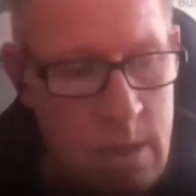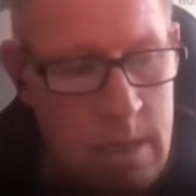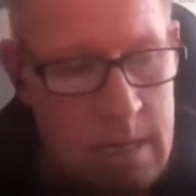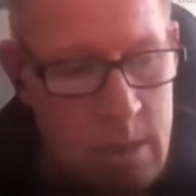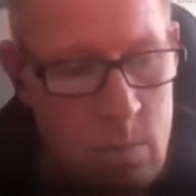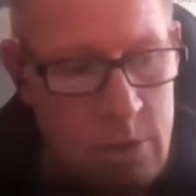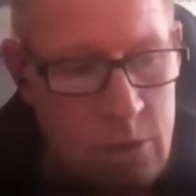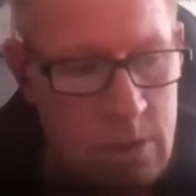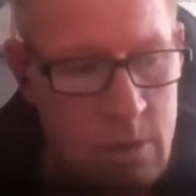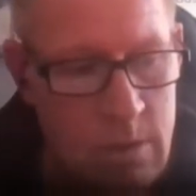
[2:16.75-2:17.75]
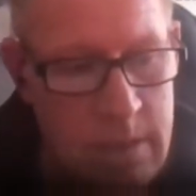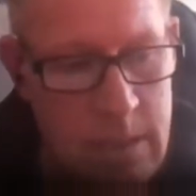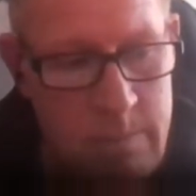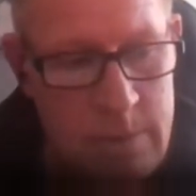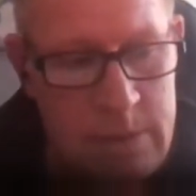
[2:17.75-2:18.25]
any widget on any
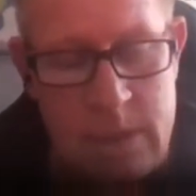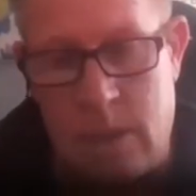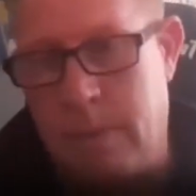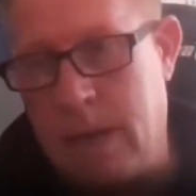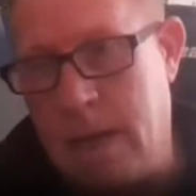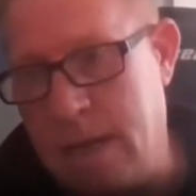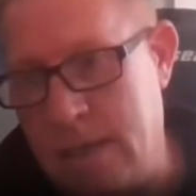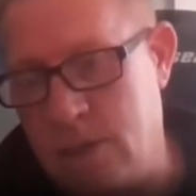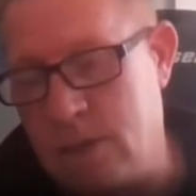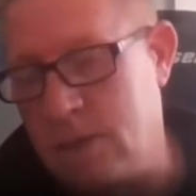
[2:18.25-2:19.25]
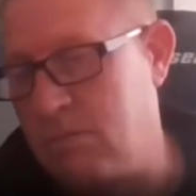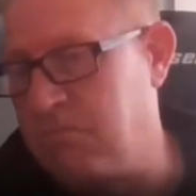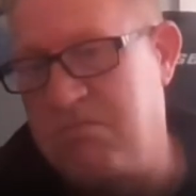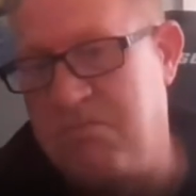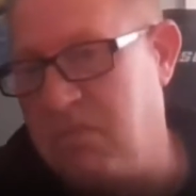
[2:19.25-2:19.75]
particular page,
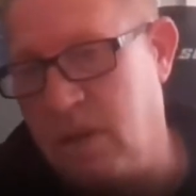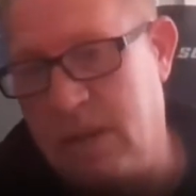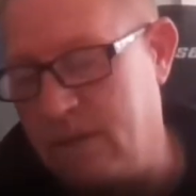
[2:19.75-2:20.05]
well then